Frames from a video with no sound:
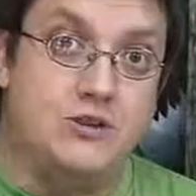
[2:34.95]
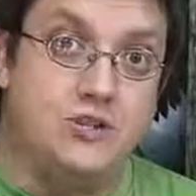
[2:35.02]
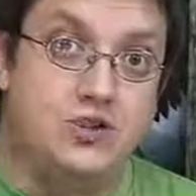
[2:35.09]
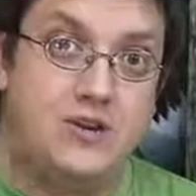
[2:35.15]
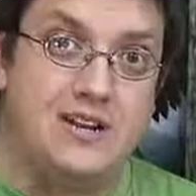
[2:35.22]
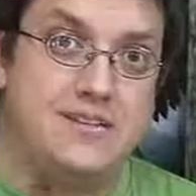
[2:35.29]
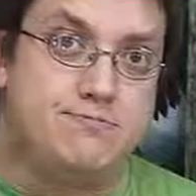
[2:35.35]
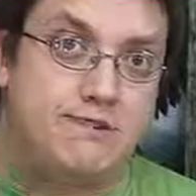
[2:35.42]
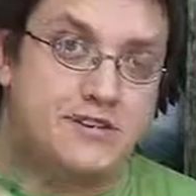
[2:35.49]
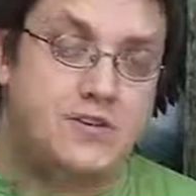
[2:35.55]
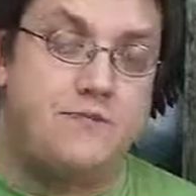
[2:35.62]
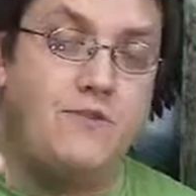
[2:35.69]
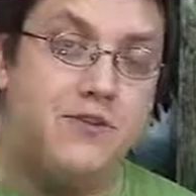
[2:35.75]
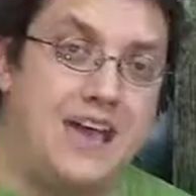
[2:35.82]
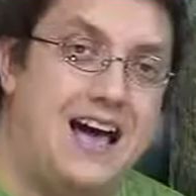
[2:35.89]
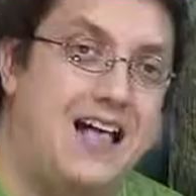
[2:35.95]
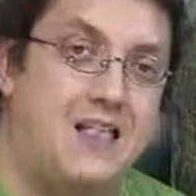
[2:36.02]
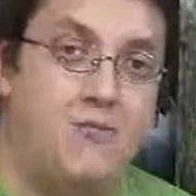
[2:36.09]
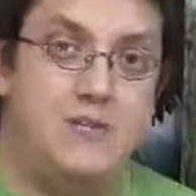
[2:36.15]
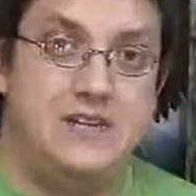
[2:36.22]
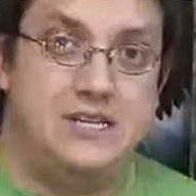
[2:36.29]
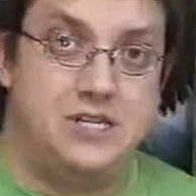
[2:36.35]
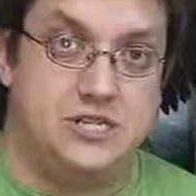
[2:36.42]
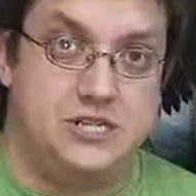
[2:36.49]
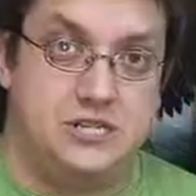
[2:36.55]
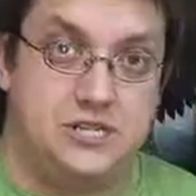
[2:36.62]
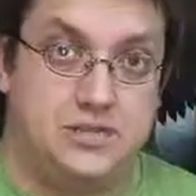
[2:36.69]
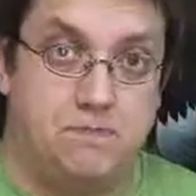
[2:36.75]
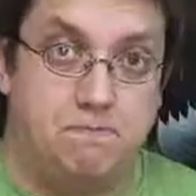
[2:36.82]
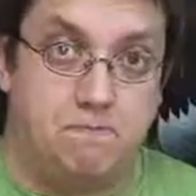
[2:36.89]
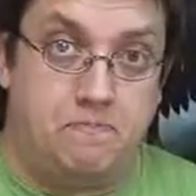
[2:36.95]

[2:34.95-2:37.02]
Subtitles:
enjoy, especially for the Halloween season.